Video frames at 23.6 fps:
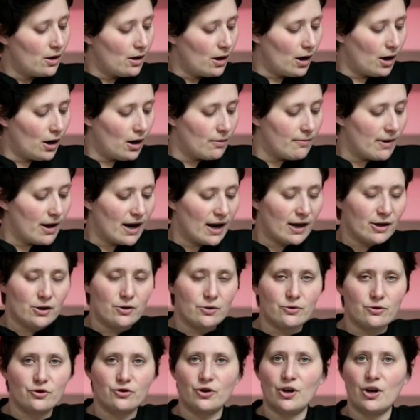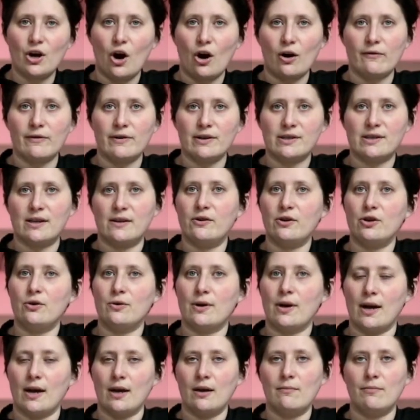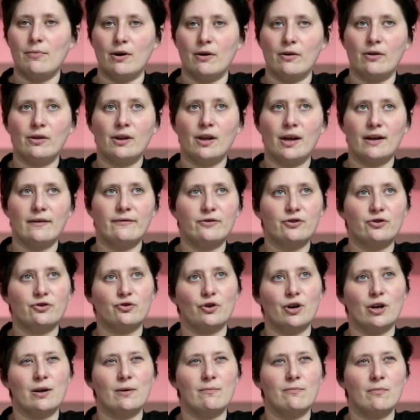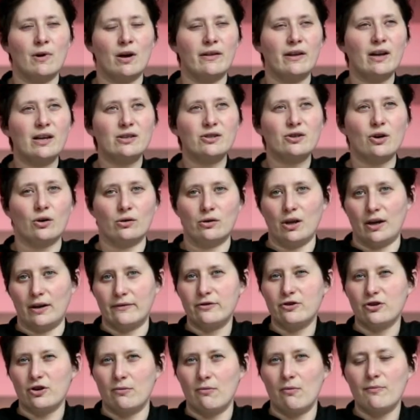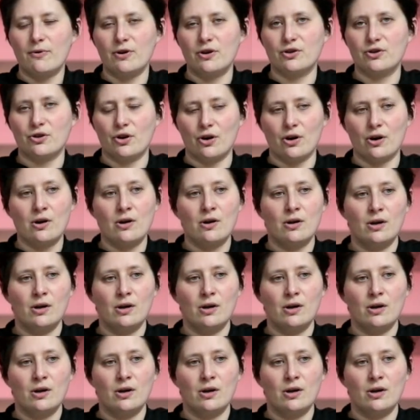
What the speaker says: And I use Tree Harvest in the UK, but Lifestream, I think it's called Lifestream, I'm pretty sure.